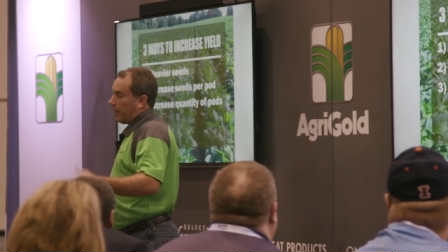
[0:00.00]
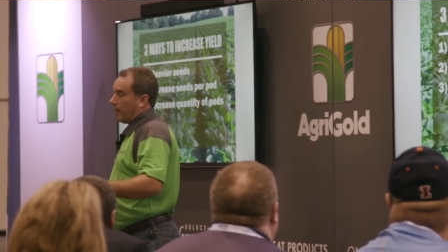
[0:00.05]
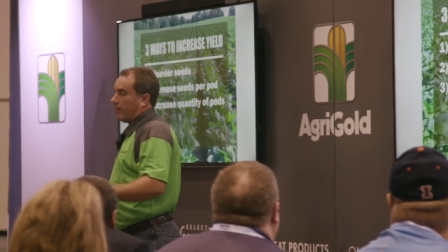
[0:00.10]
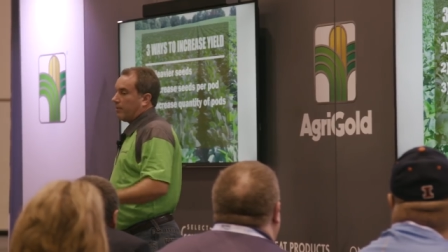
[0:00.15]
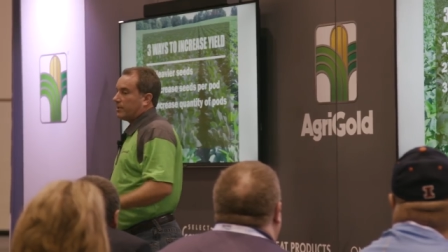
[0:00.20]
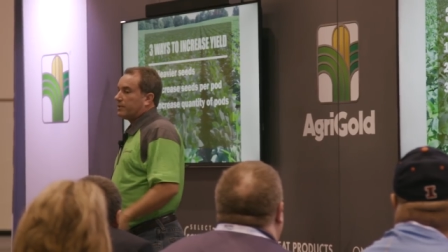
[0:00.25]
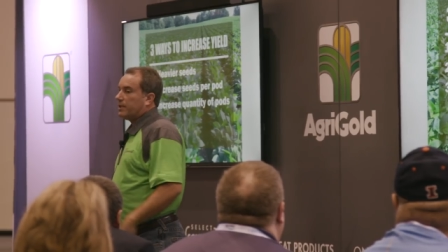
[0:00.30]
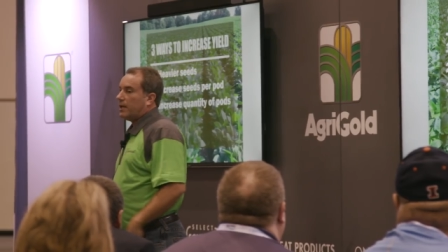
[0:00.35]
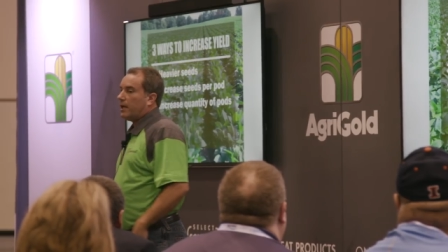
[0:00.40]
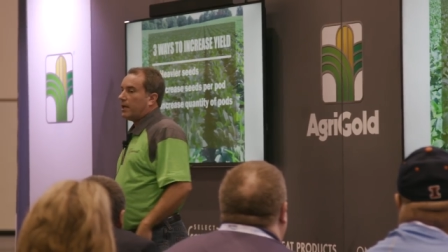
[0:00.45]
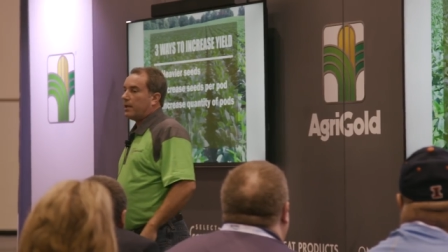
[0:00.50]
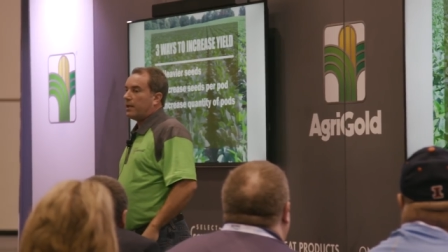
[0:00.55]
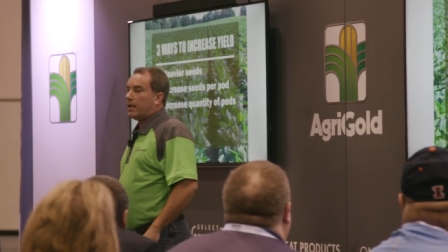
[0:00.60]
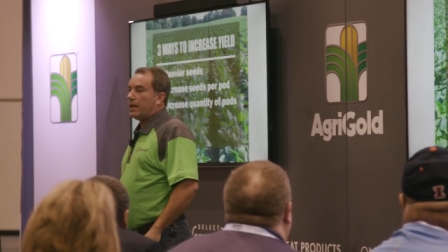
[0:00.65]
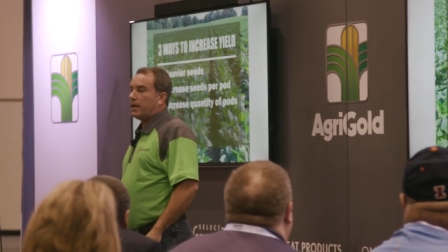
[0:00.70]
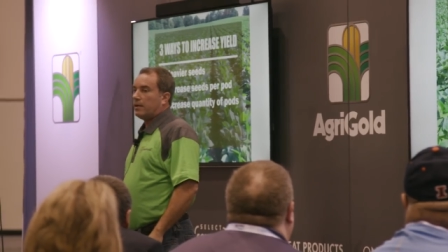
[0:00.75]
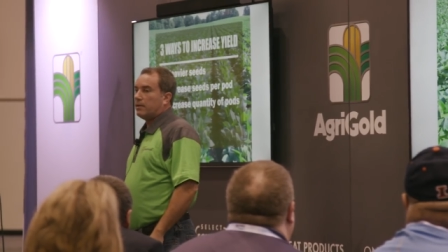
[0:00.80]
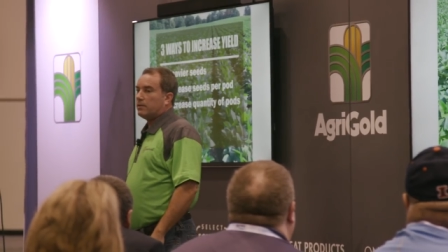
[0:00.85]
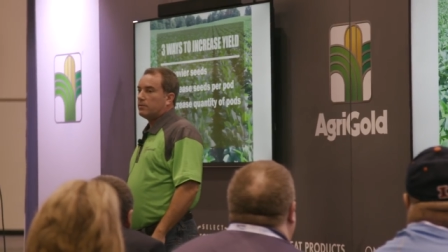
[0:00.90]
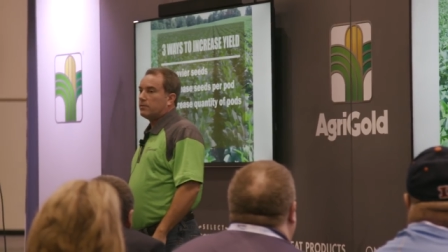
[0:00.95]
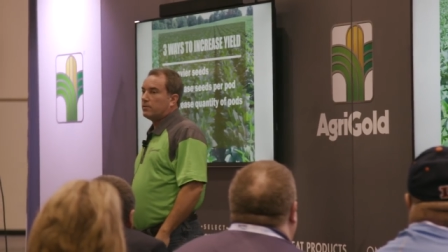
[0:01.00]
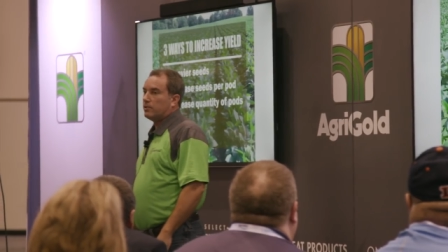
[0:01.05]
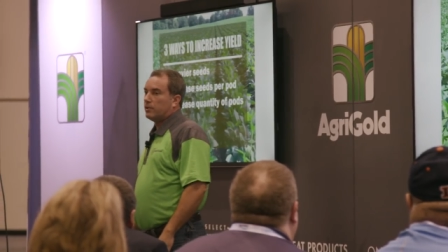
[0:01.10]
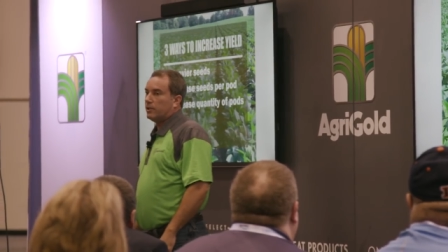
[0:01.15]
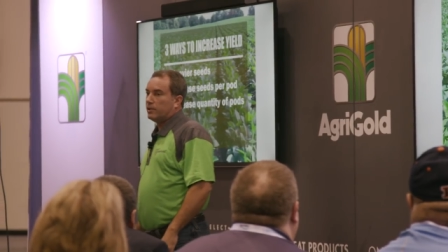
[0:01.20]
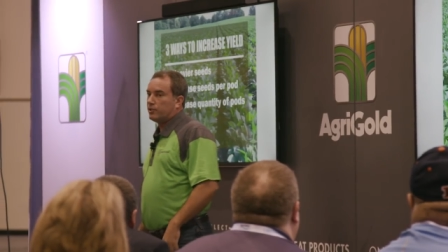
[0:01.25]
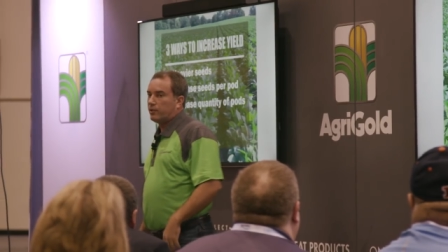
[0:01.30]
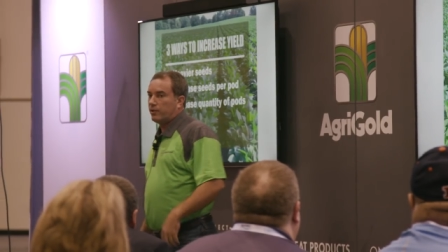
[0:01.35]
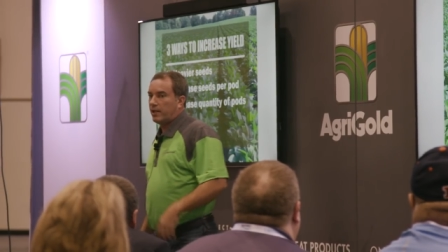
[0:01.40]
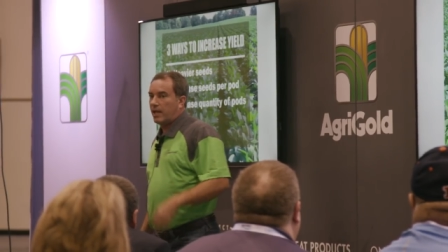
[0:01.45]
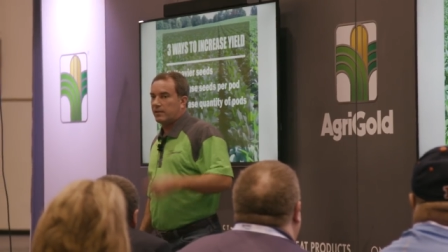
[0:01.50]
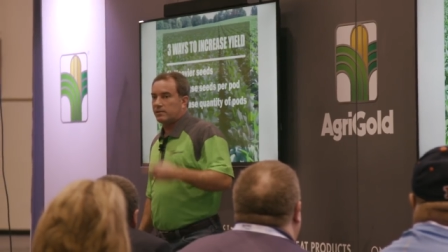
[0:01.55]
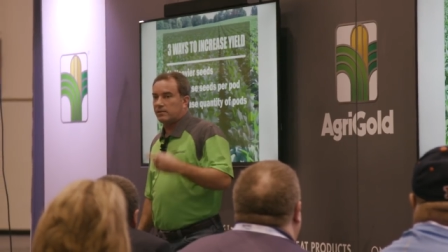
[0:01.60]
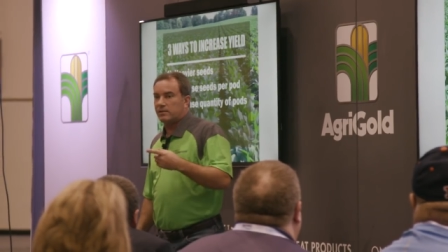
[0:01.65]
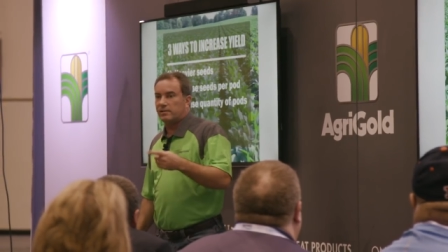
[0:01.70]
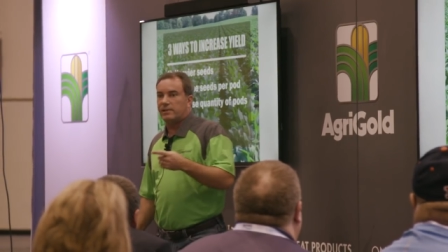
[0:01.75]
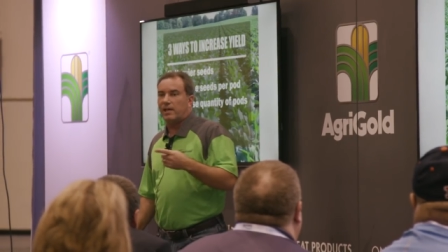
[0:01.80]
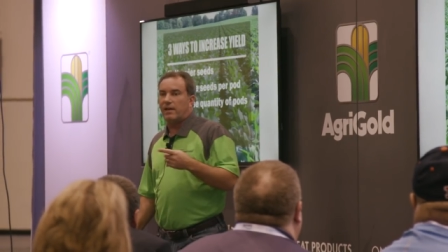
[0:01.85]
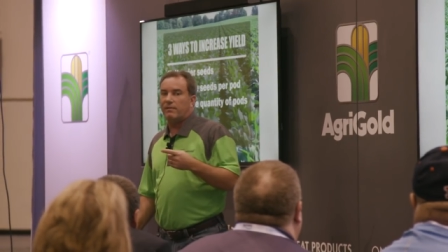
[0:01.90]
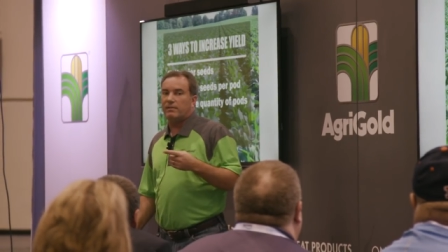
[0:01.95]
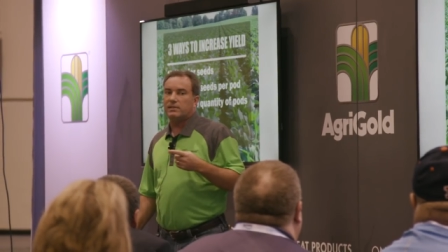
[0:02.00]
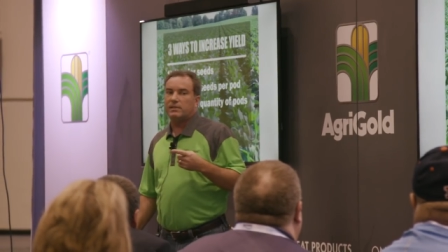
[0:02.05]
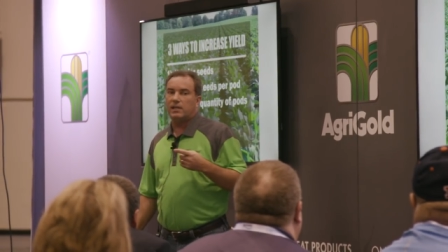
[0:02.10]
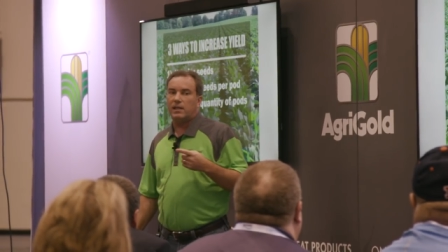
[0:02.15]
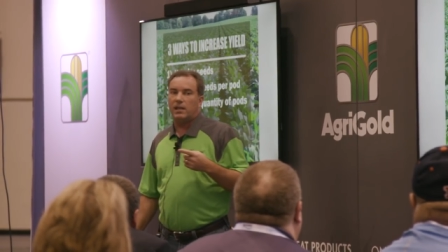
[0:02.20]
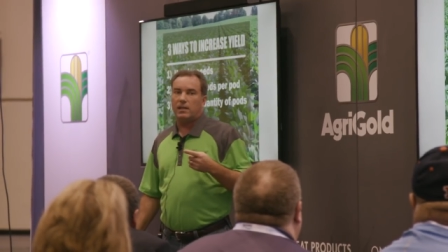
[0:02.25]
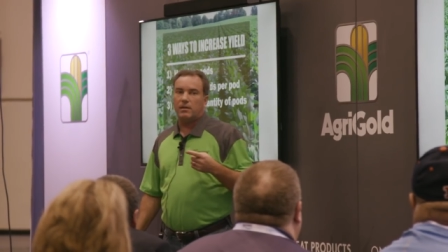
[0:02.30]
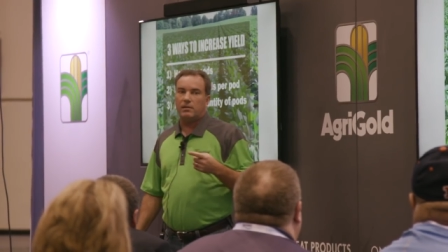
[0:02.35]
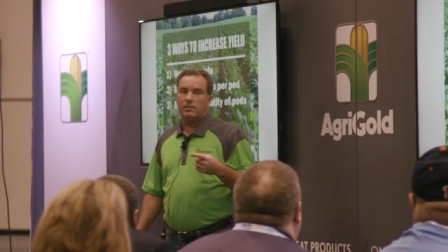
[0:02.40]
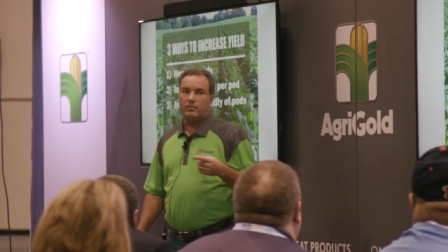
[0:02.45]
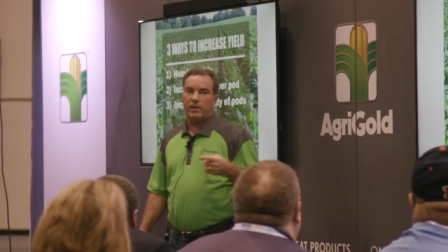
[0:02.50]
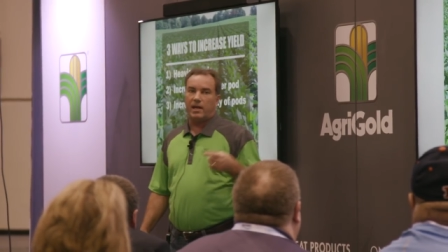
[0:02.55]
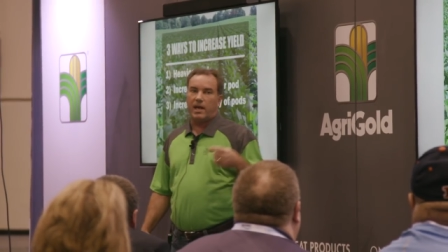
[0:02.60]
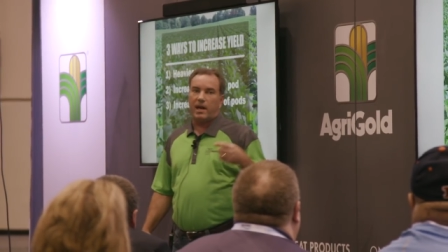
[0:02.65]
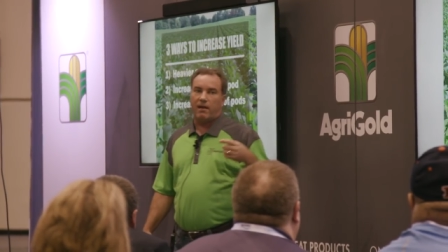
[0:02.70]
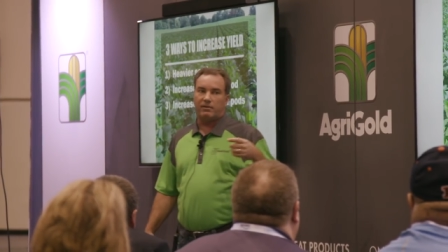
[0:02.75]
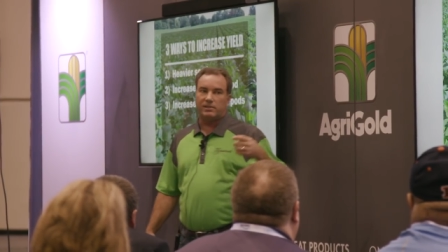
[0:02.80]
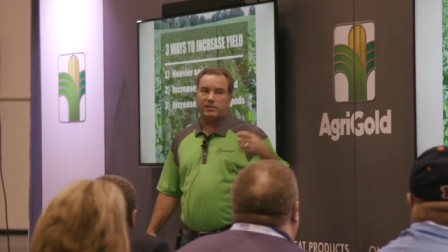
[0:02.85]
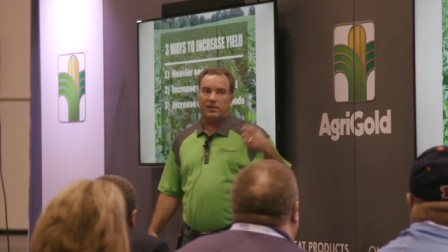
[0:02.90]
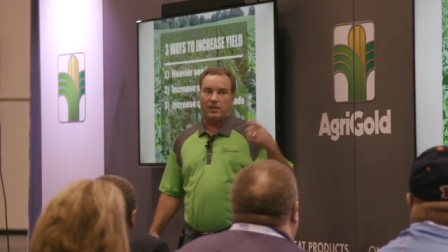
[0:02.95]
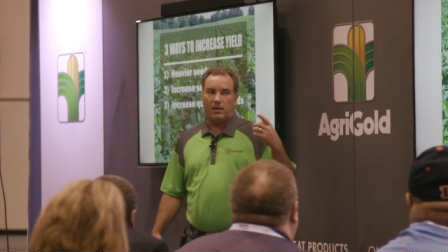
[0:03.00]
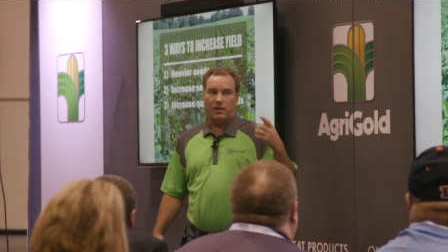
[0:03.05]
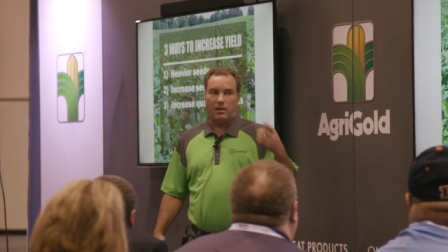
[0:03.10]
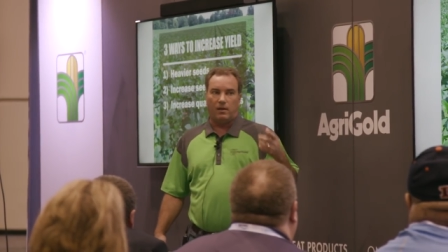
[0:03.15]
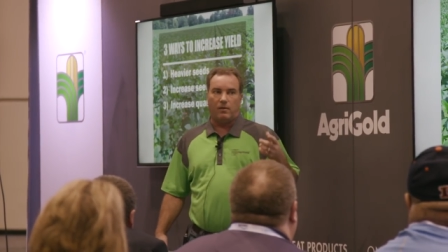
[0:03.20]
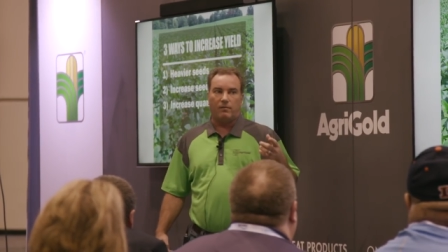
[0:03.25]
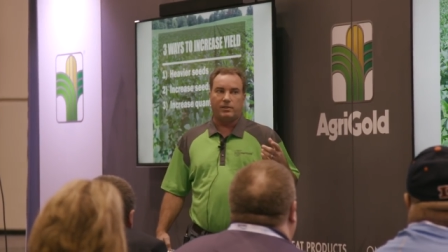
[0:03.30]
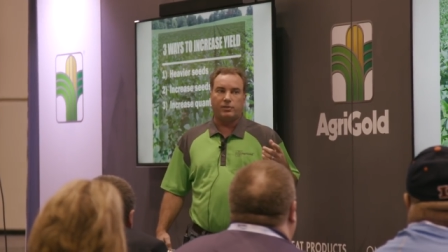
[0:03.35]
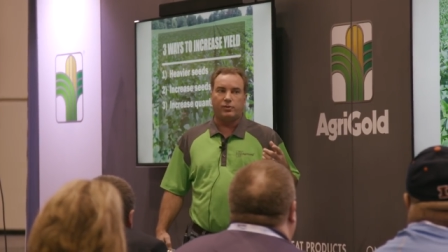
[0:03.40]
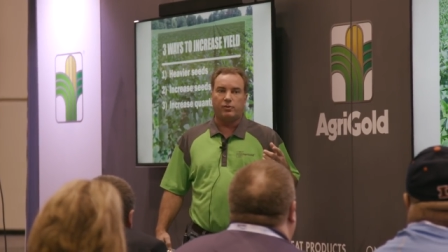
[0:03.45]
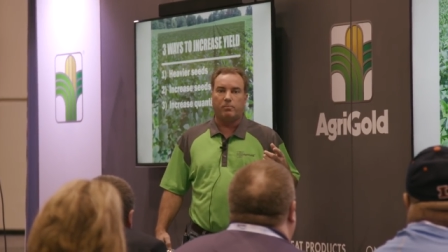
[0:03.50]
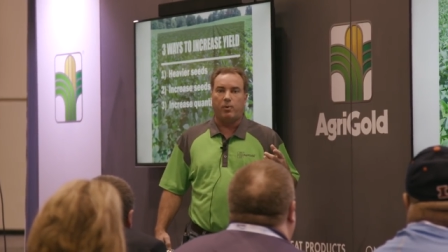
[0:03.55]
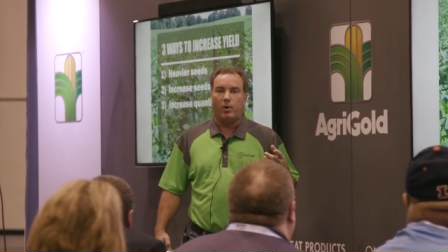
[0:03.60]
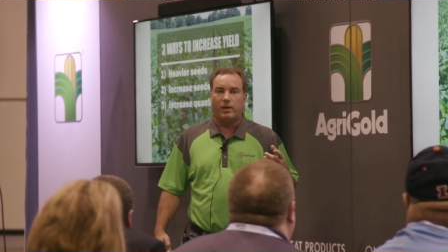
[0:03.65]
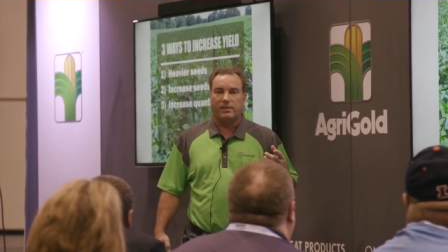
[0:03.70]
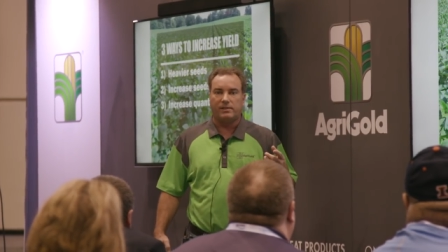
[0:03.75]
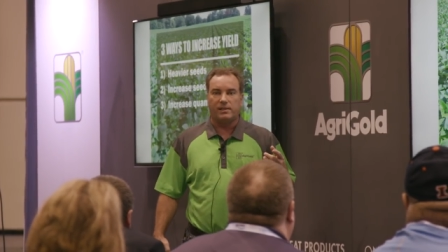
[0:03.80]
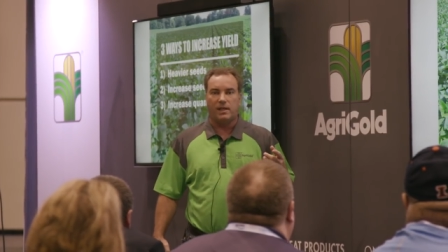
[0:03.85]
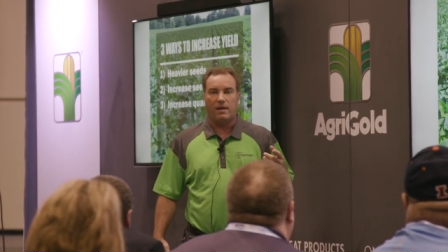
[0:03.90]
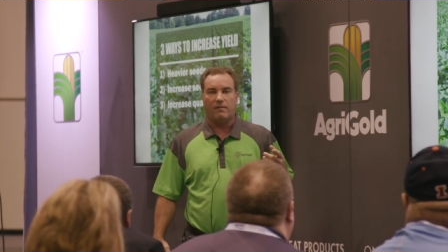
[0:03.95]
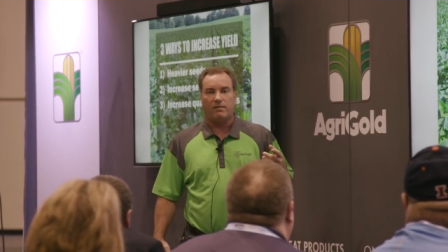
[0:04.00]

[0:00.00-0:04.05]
I will tell you that in 2017 we averaged a little over 2.7